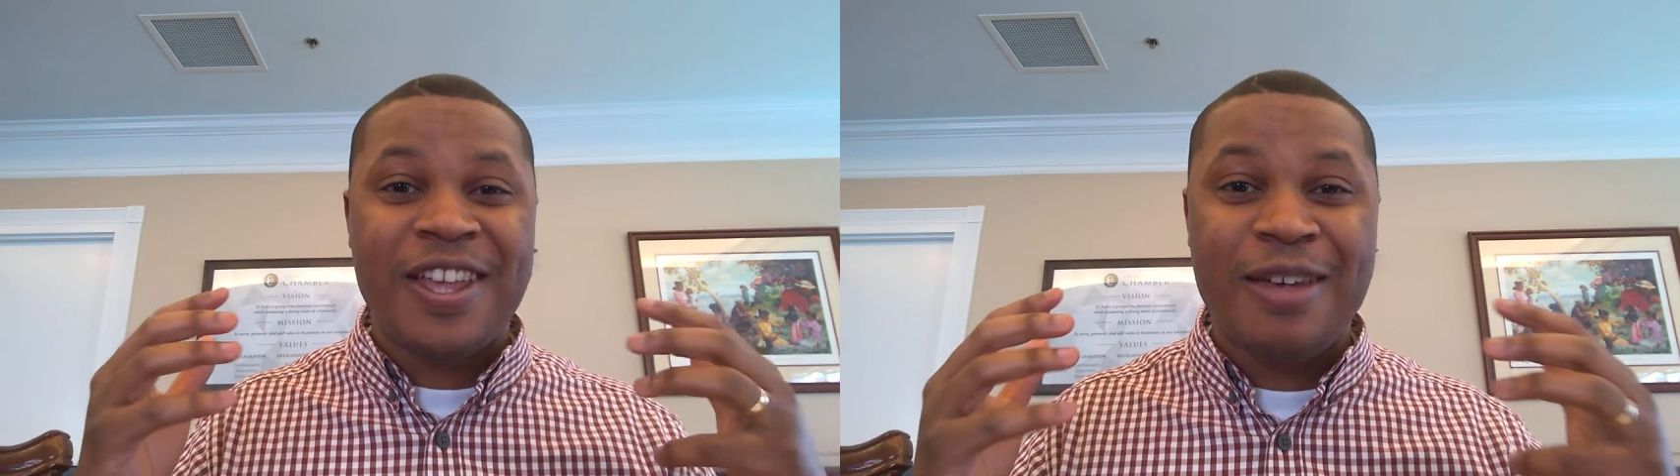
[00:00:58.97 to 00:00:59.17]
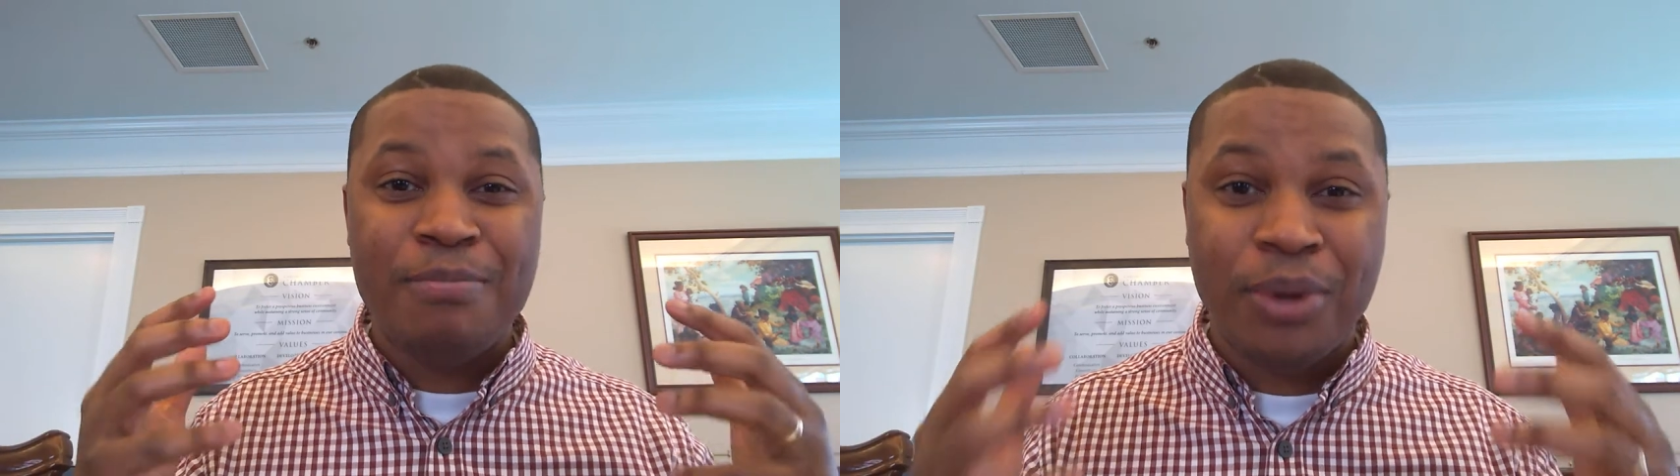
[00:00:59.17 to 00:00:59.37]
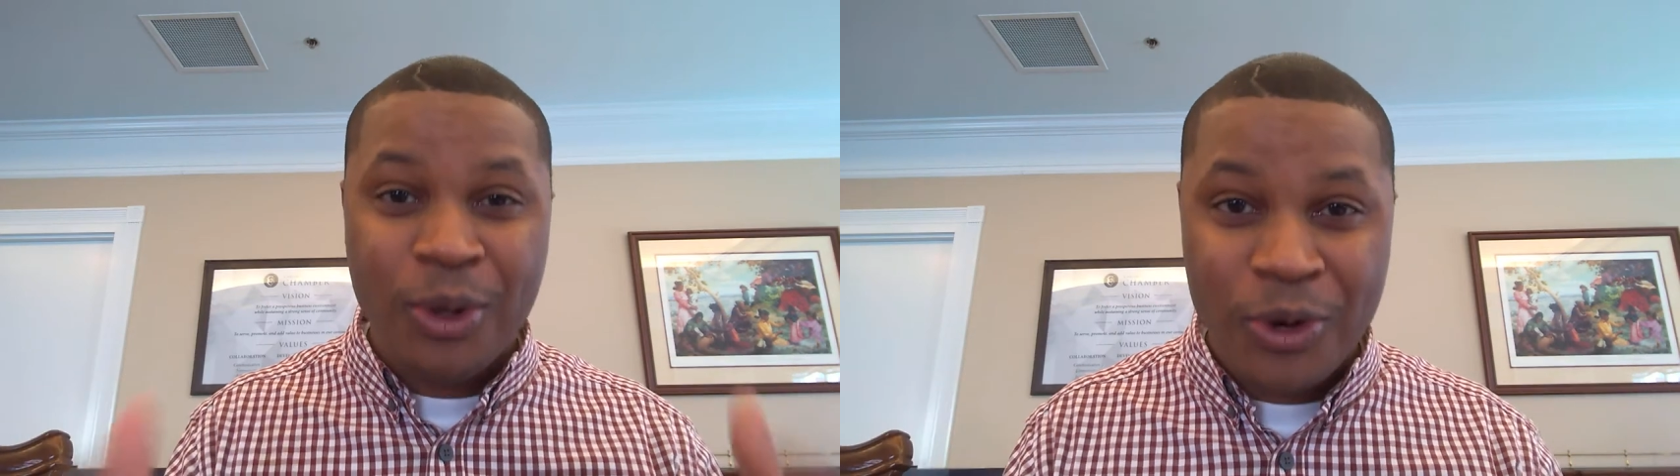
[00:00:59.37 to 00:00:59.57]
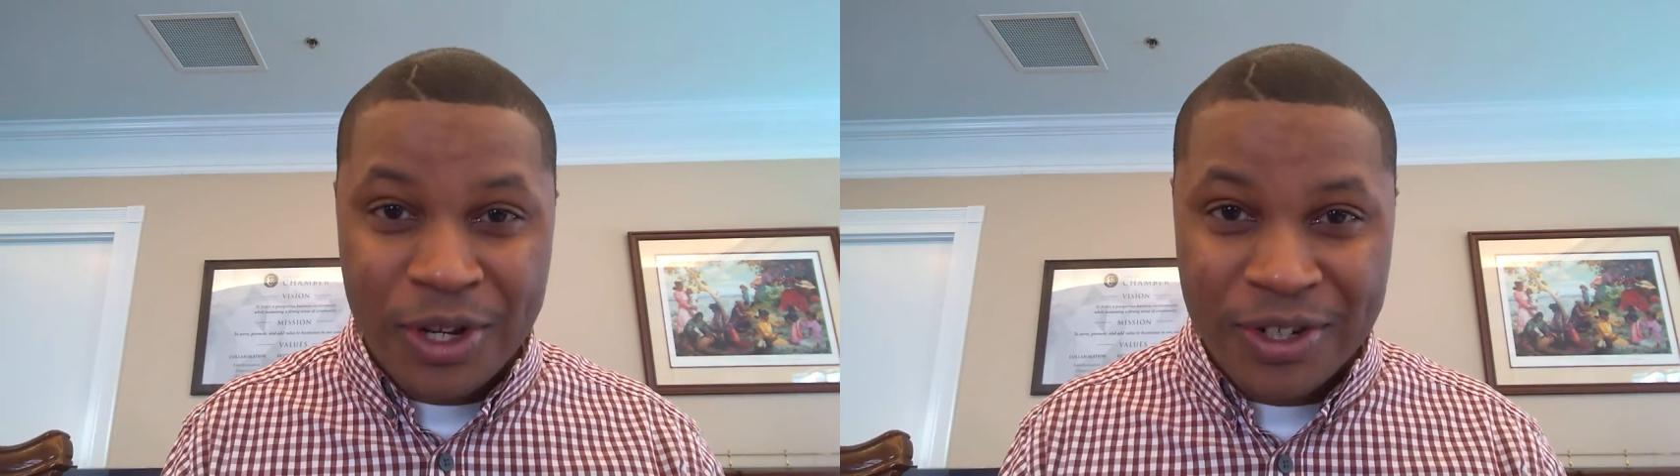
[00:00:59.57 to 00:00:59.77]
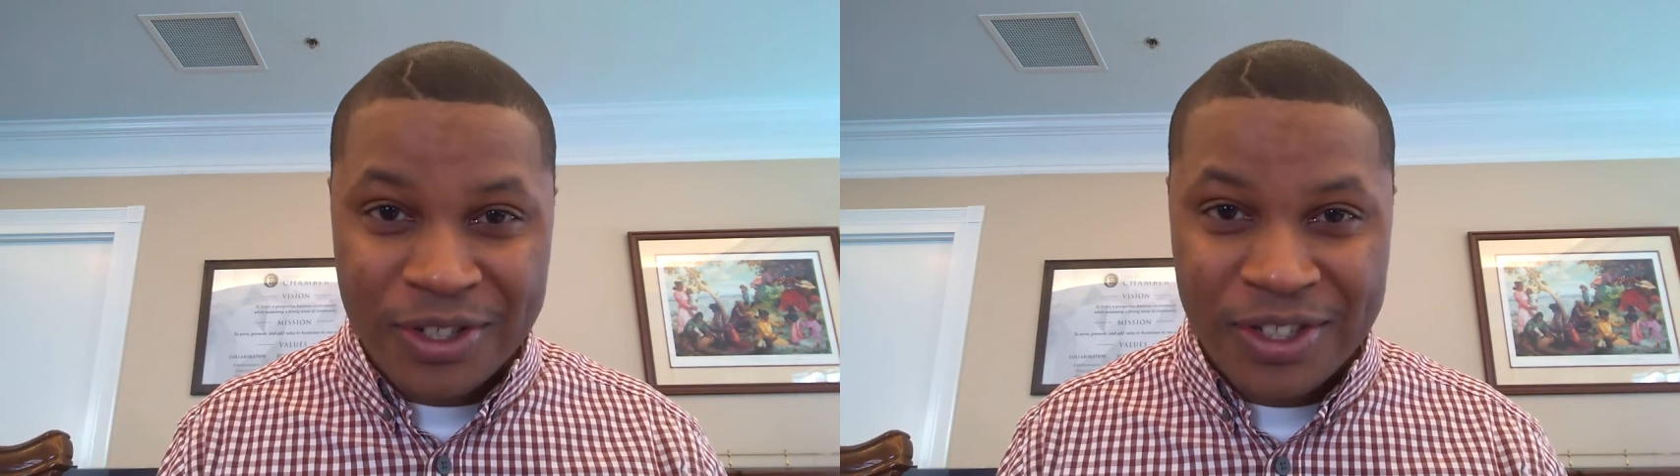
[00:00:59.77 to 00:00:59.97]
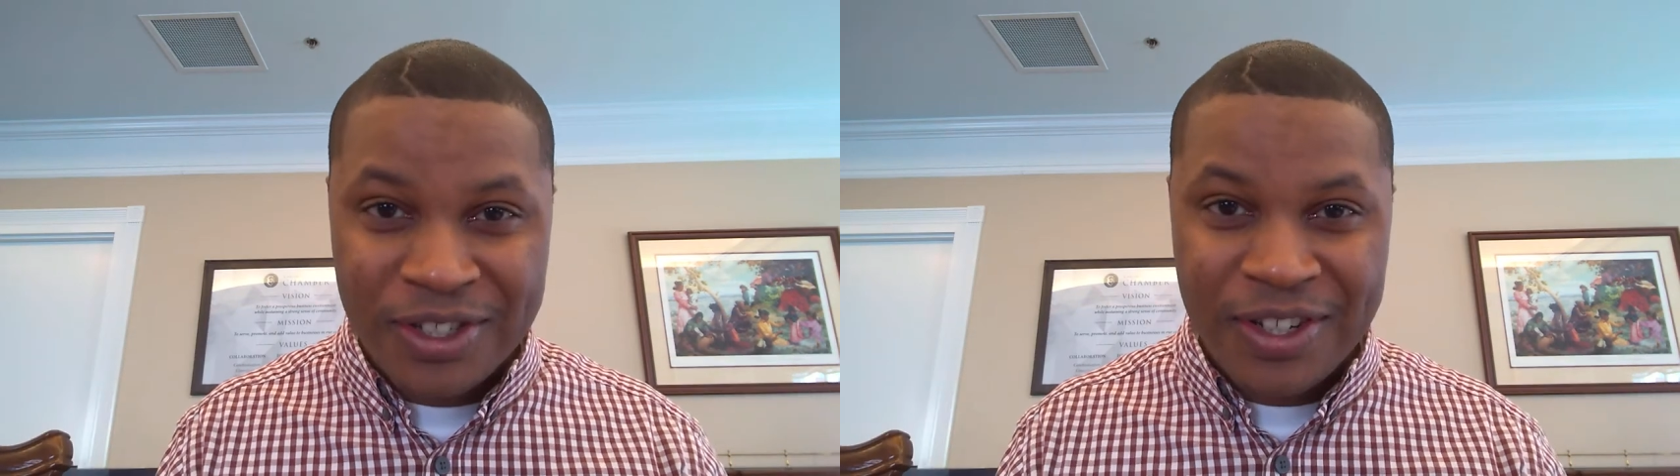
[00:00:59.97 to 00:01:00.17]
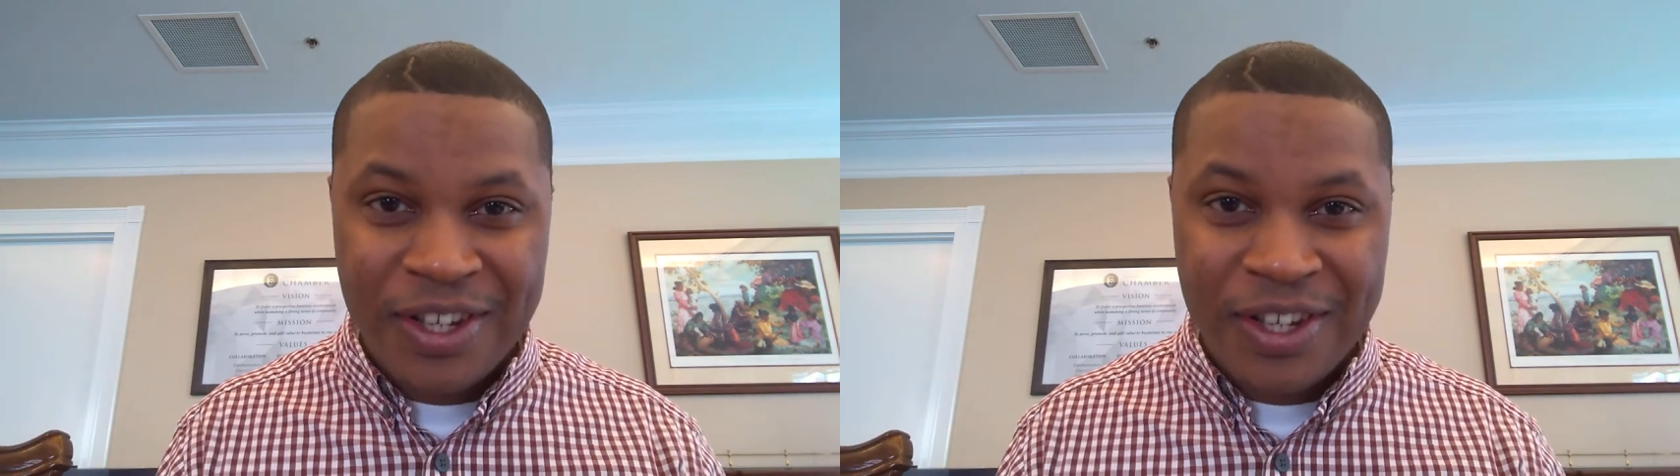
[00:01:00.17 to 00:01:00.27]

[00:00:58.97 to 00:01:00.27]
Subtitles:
employers.